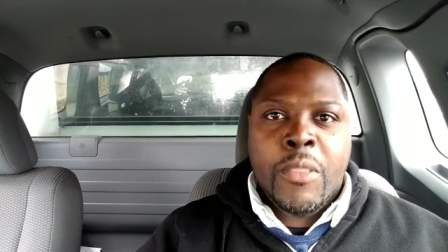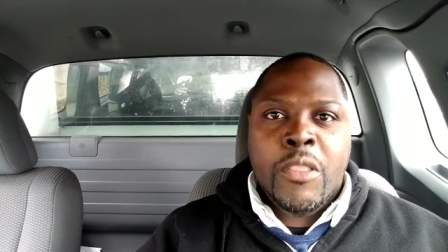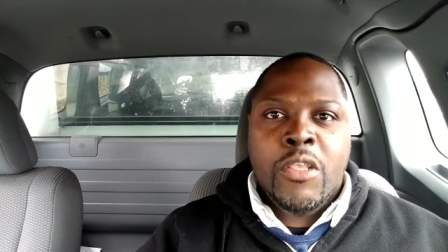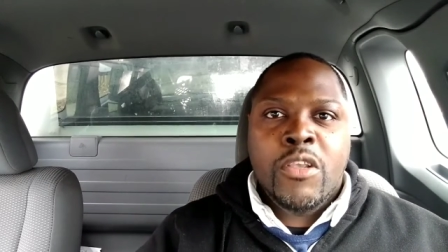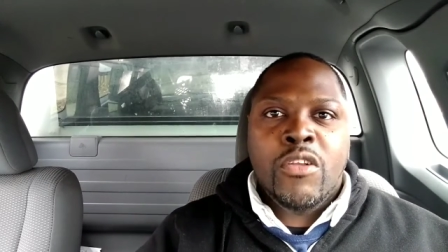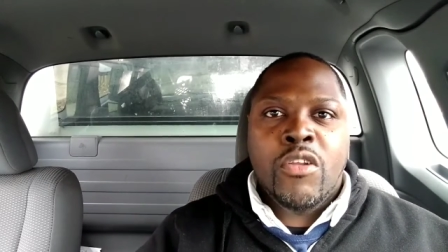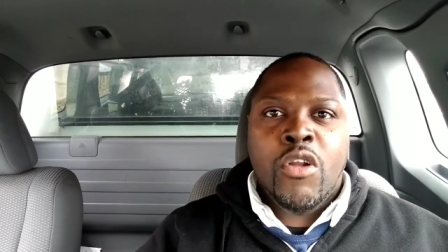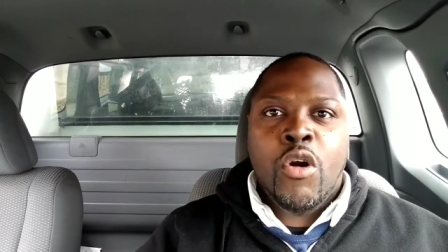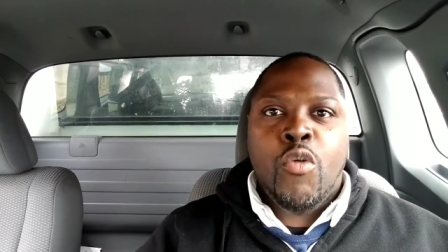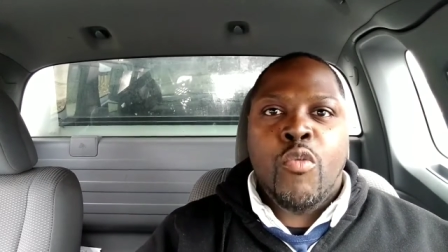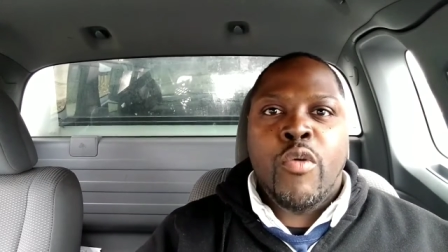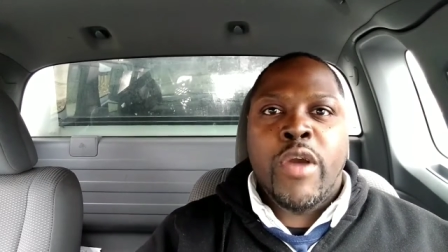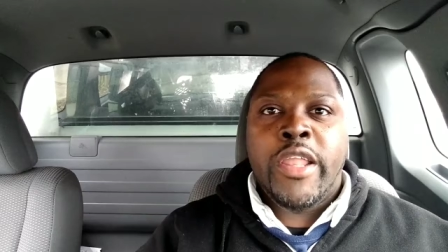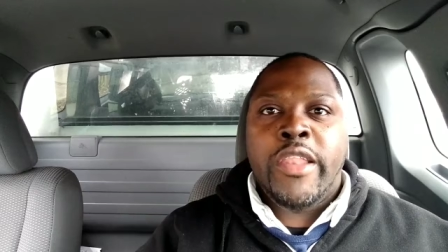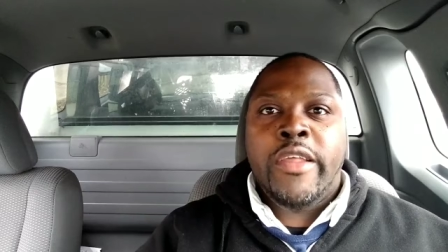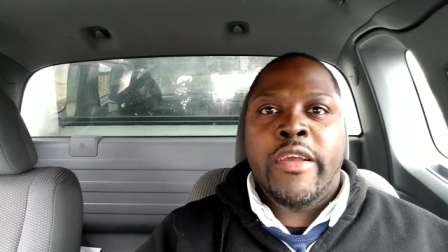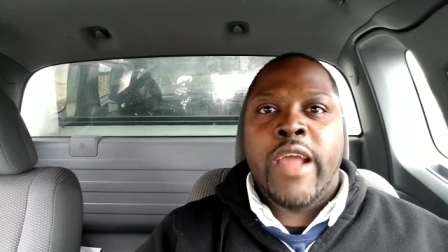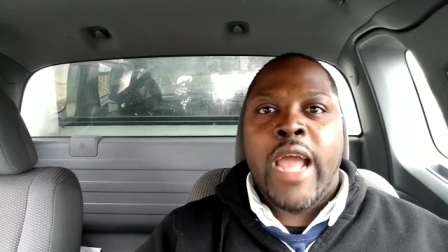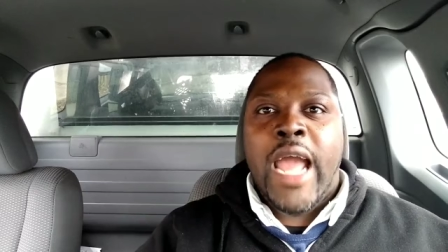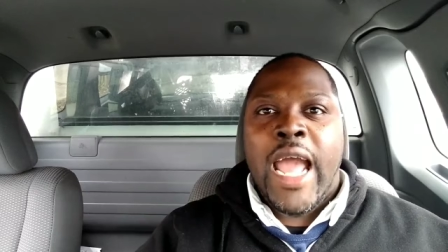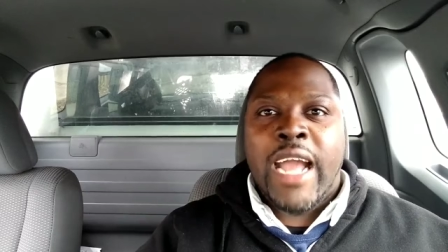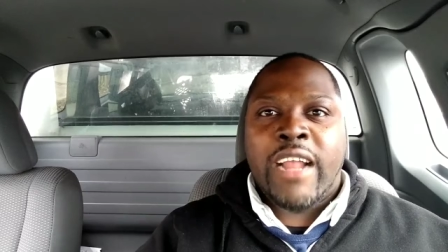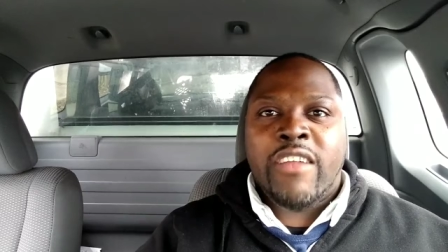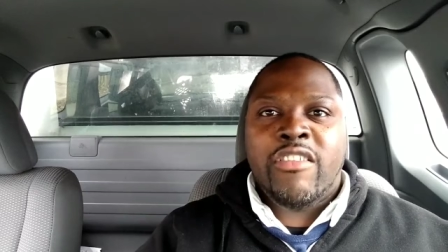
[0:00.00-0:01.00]
where they
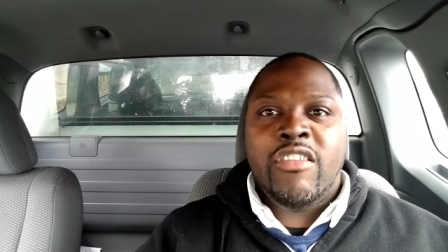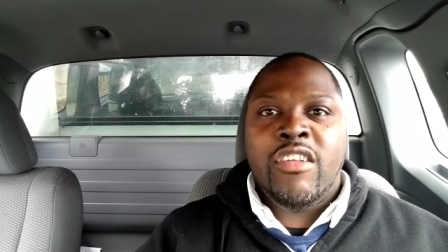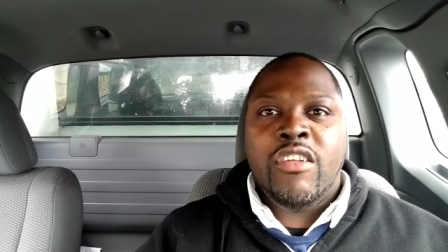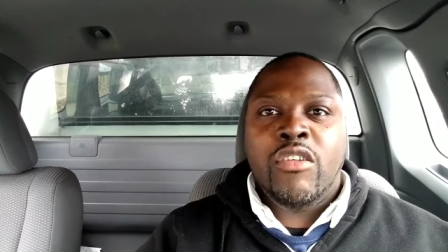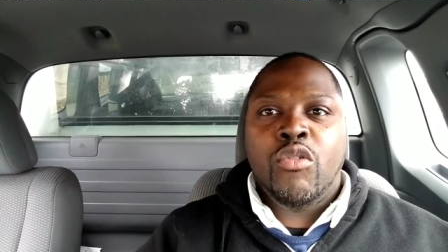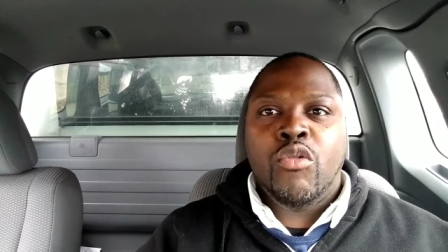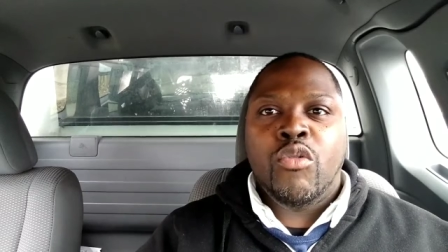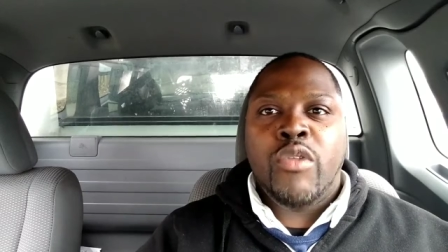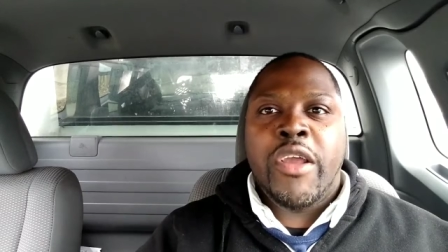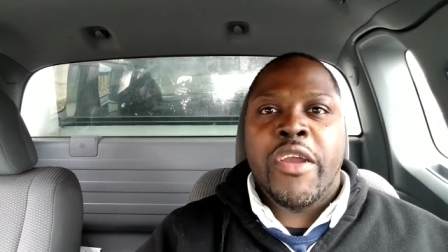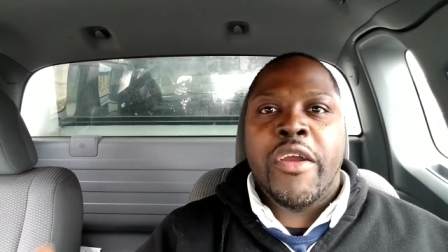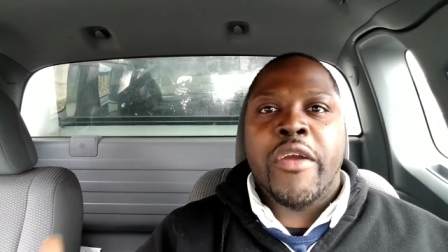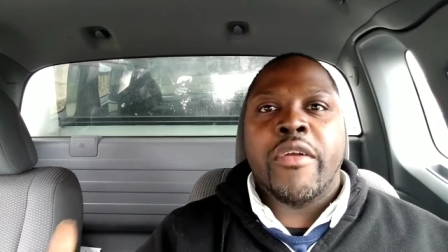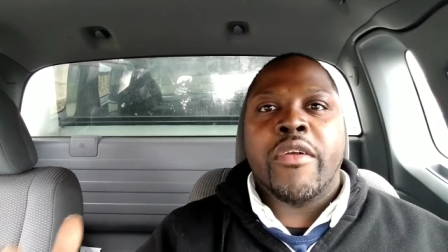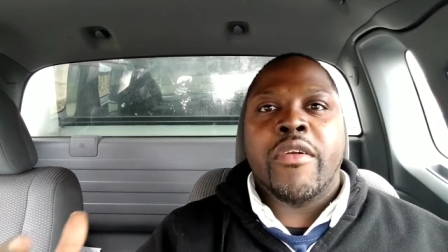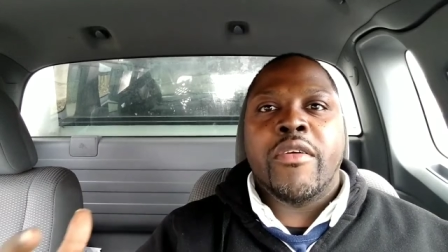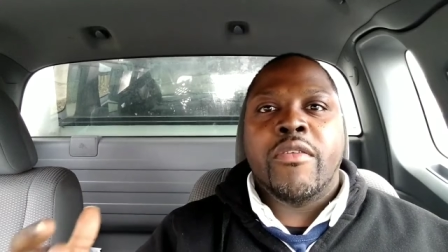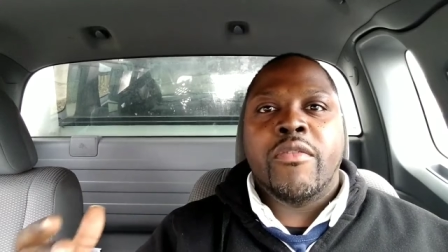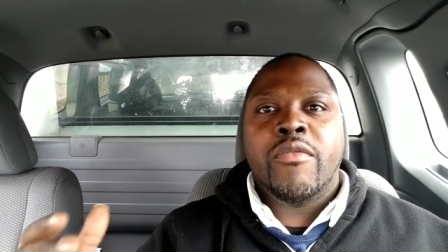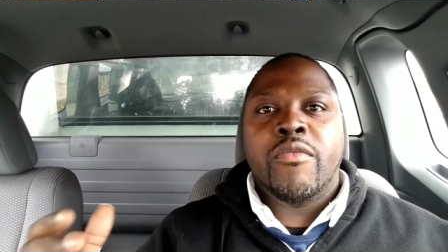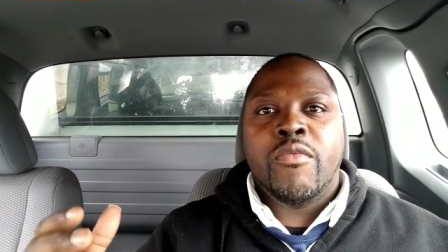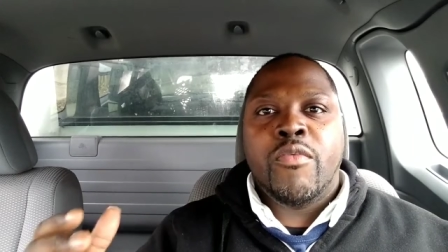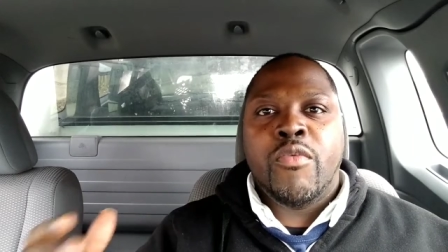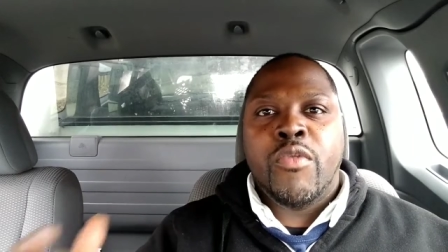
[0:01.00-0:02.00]
actually do their
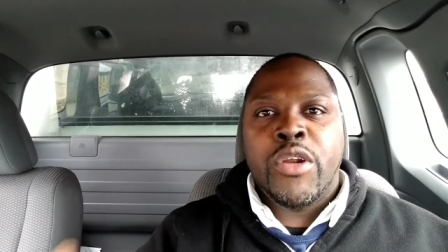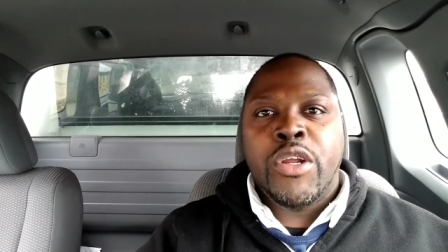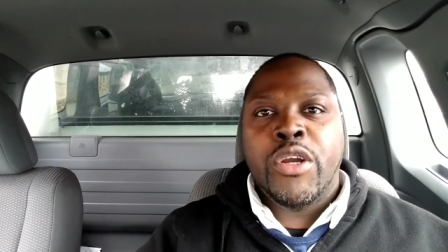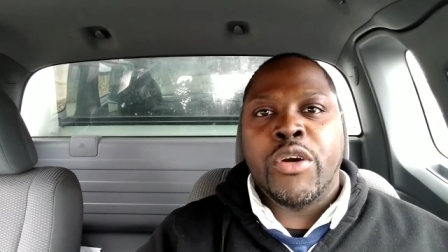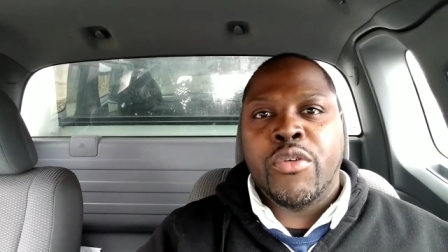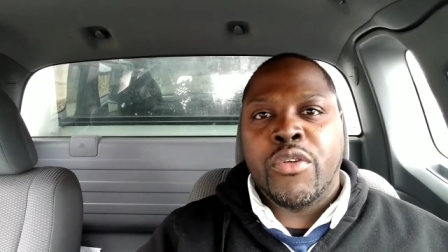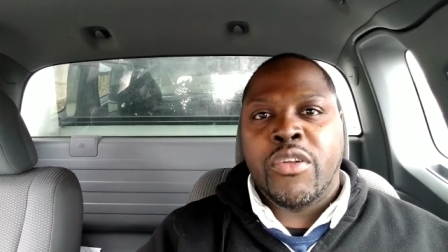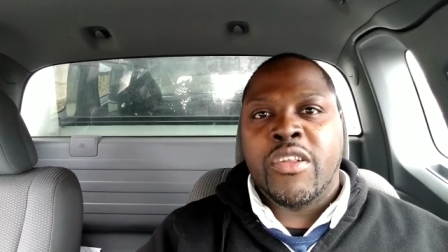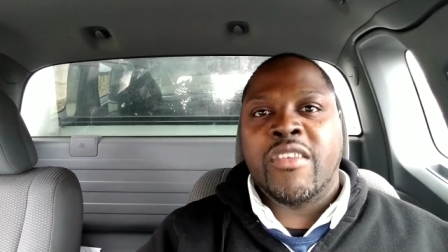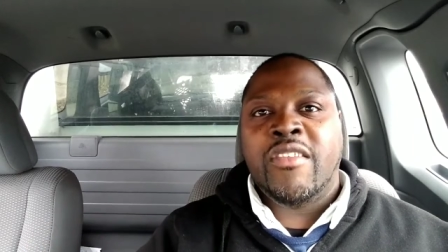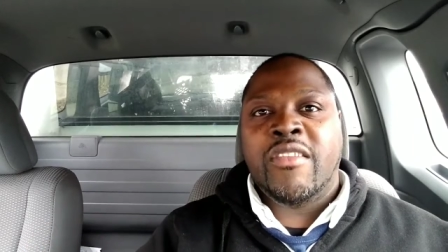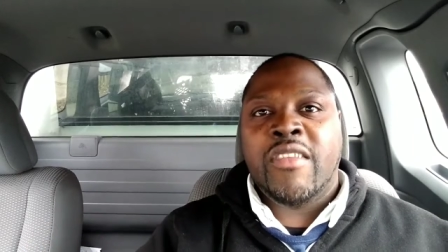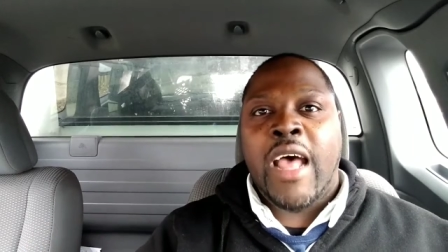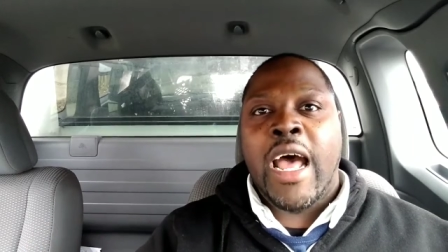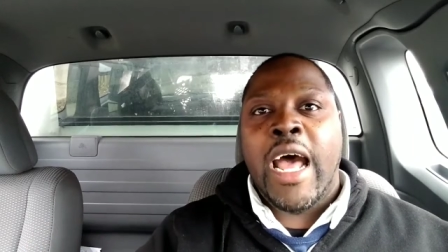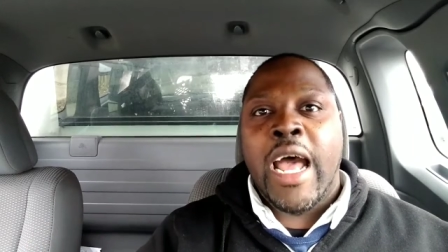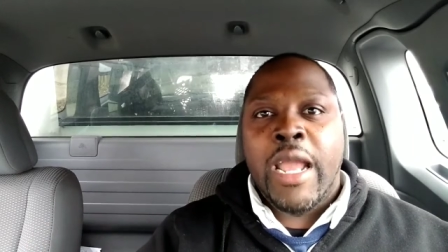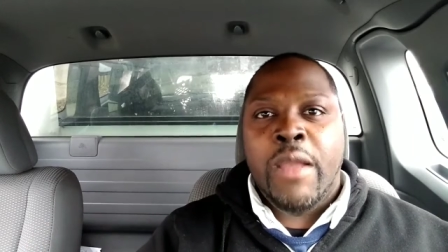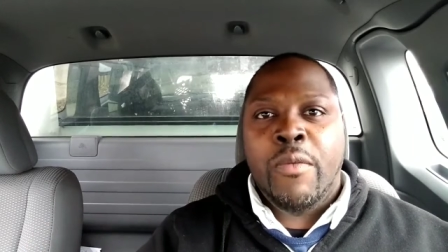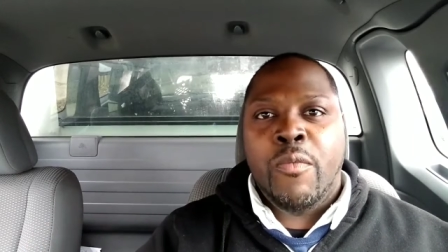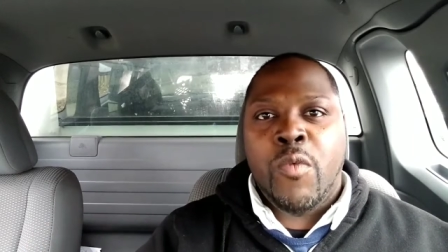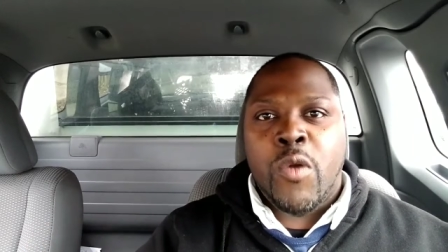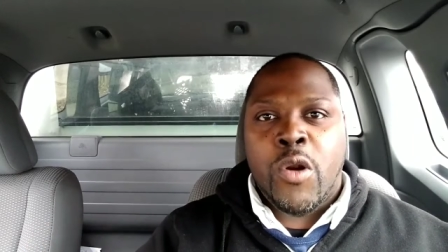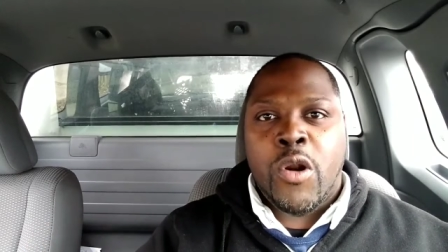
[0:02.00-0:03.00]
real
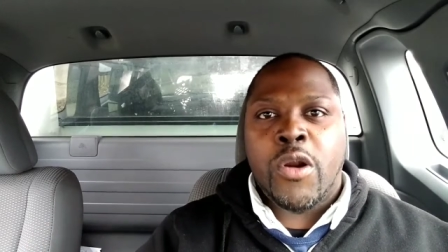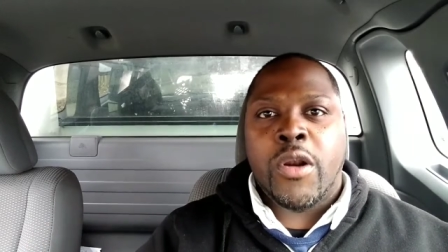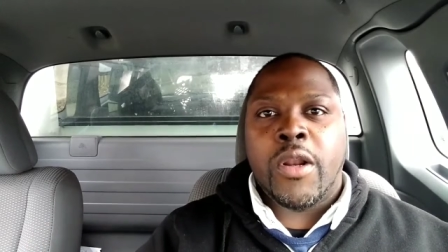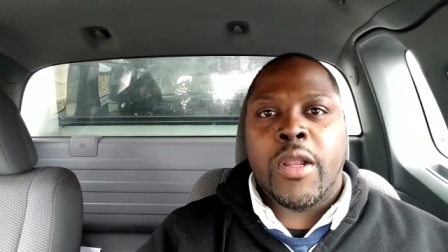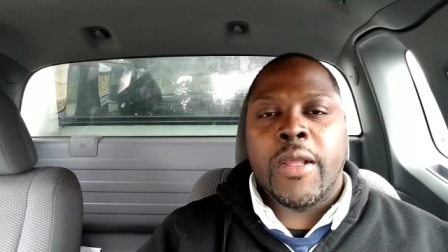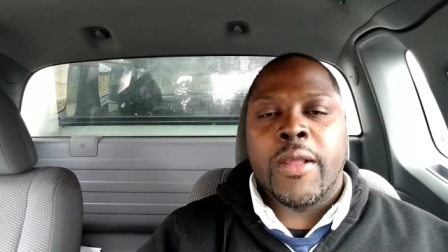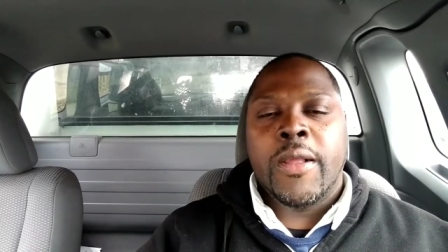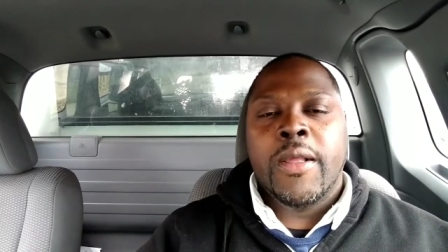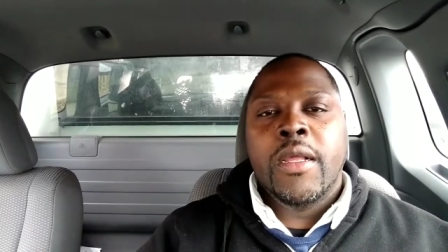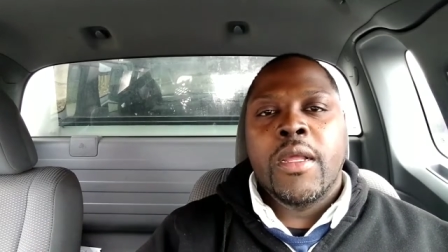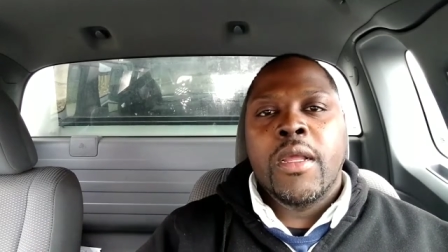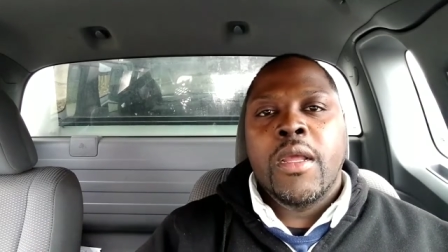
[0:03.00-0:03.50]
design work.